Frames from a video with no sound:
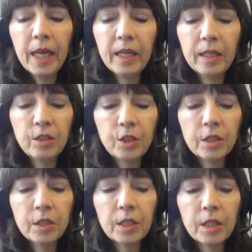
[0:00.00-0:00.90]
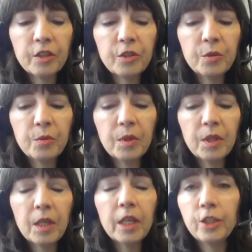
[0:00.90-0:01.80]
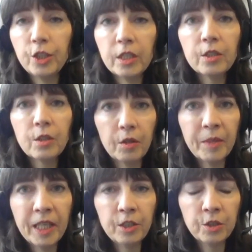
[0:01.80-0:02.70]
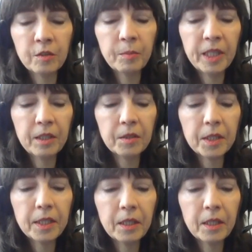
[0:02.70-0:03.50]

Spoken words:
And just so, and she did call the manager of the bakery.